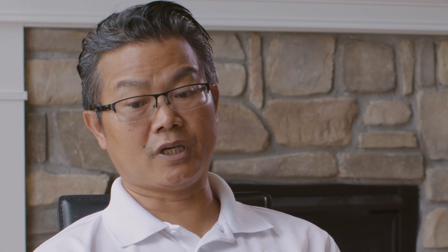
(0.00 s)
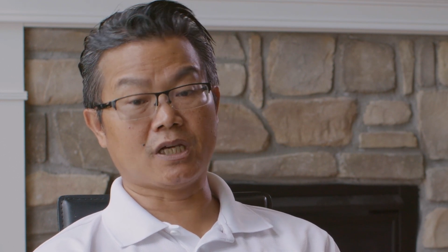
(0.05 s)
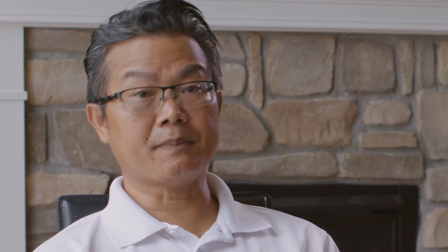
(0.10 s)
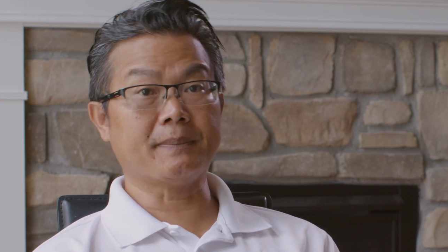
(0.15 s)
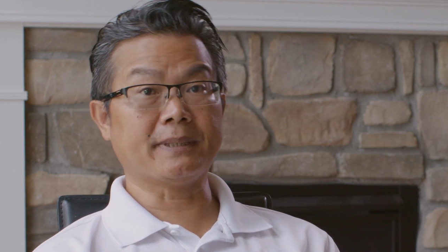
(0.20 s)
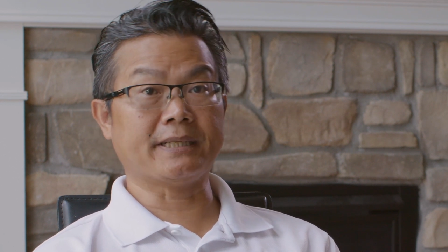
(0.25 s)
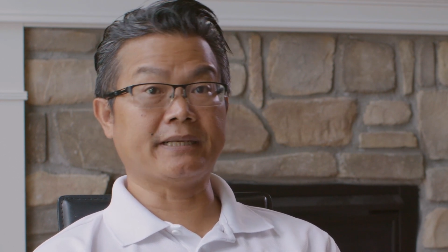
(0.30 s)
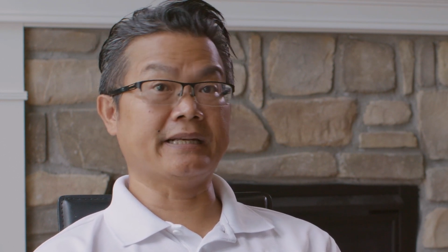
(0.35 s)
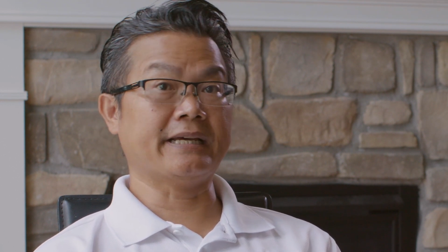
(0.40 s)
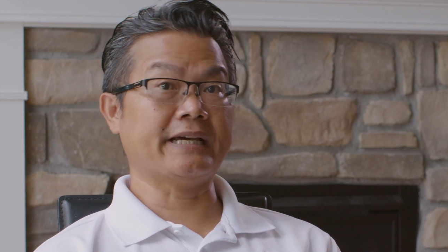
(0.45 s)
up
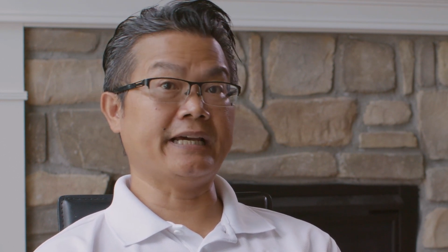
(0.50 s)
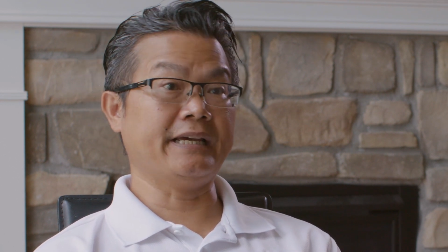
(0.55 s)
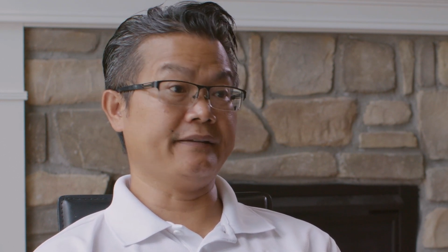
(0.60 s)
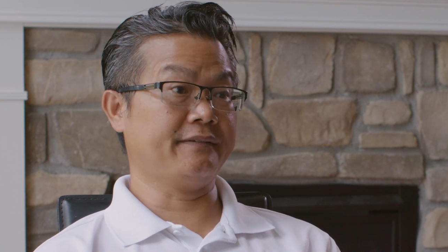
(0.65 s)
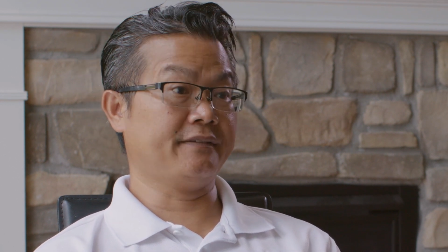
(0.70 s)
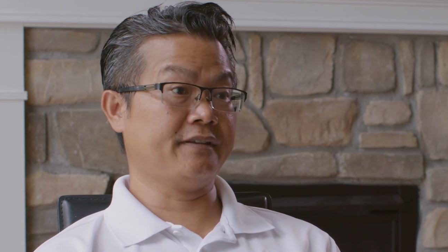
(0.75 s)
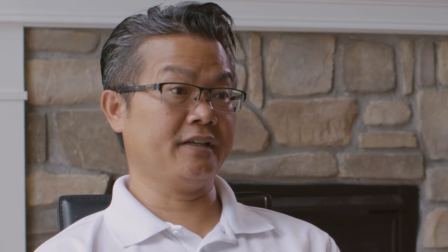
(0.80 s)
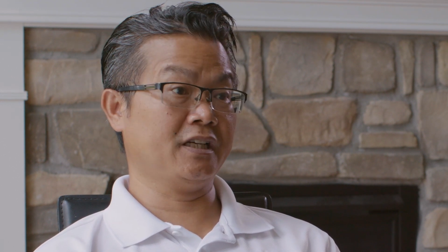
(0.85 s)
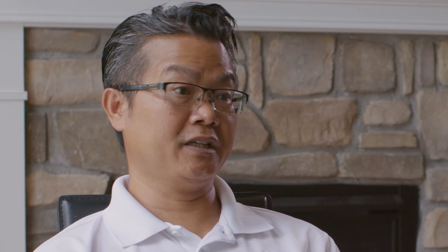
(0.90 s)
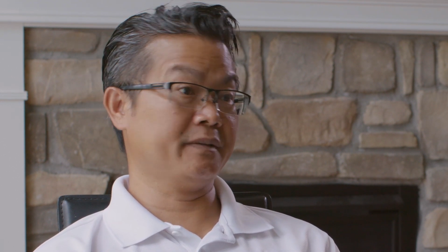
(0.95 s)
at night
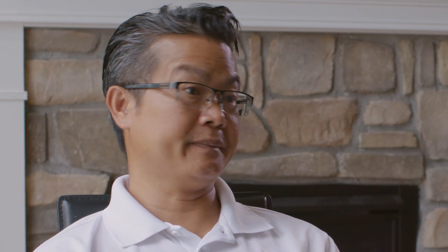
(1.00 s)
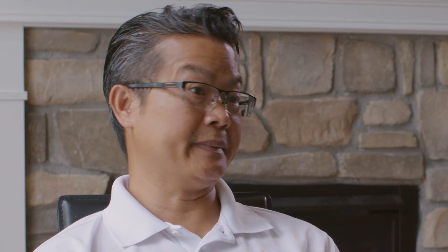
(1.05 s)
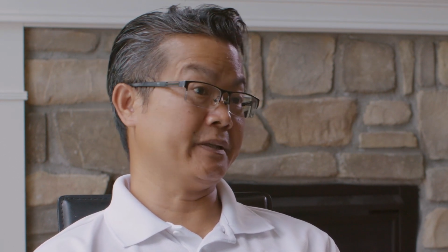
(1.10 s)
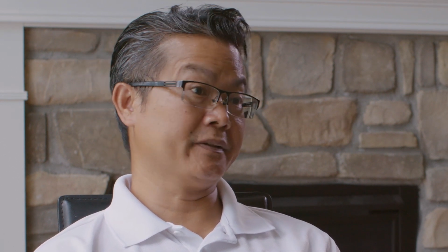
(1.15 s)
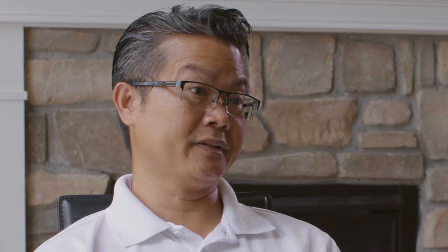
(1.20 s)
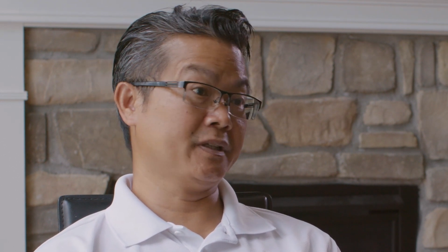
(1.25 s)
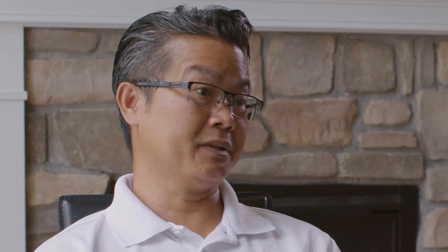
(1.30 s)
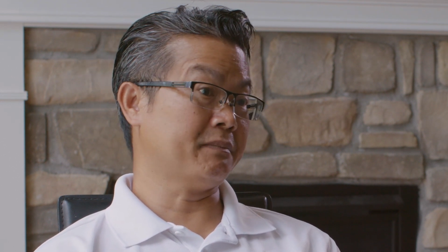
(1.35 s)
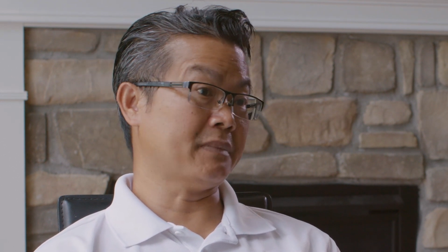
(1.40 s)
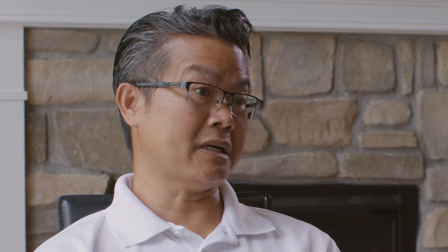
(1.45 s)
thinking
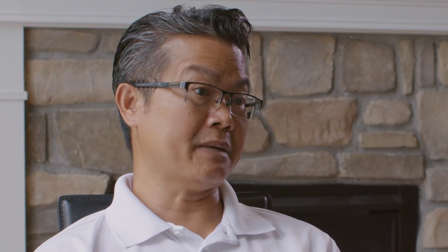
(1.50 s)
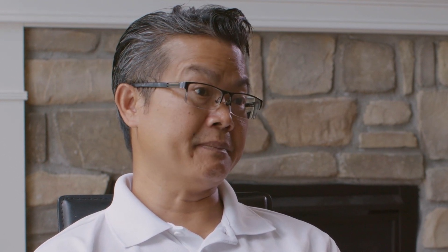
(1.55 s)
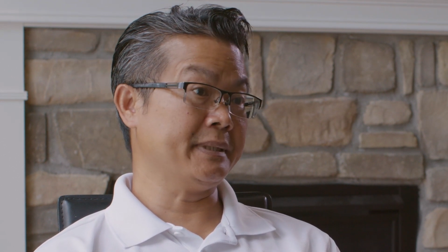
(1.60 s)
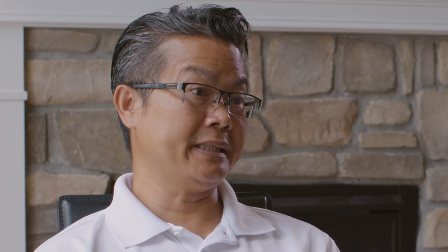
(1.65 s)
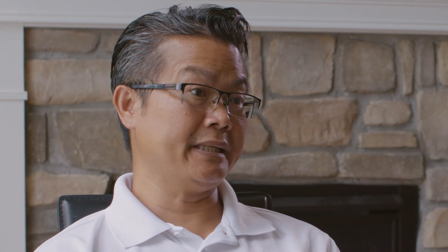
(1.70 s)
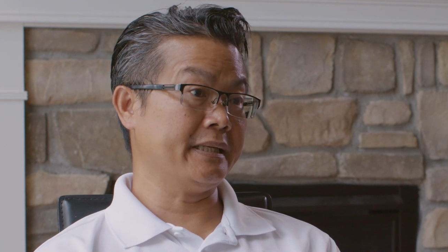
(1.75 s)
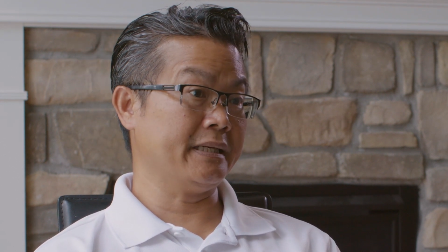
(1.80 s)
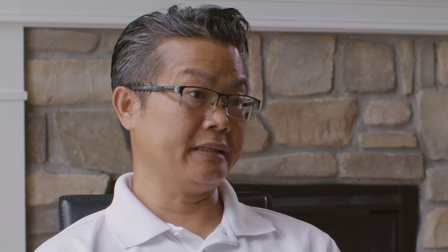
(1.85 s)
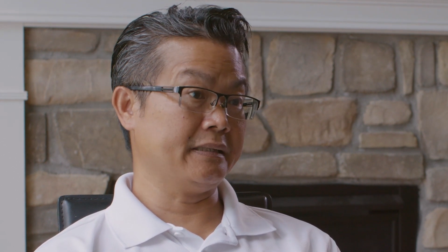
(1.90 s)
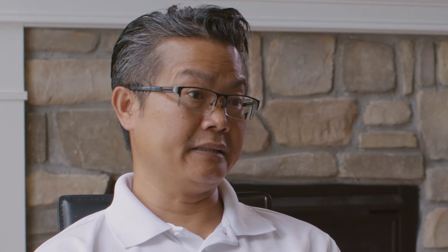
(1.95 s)
about their mom and
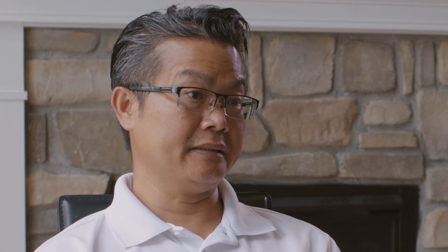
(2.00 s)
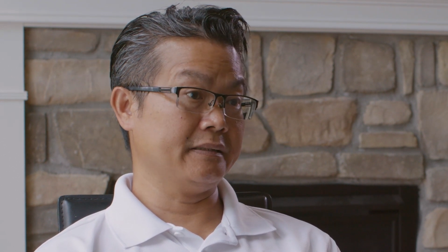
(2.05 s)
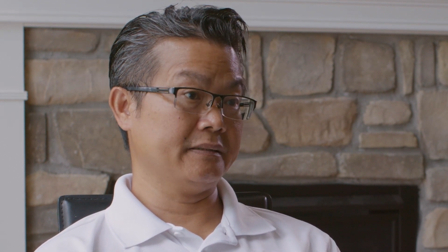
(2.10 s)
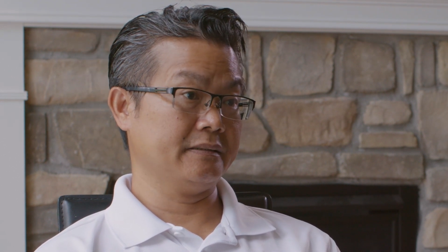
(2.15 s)
dad.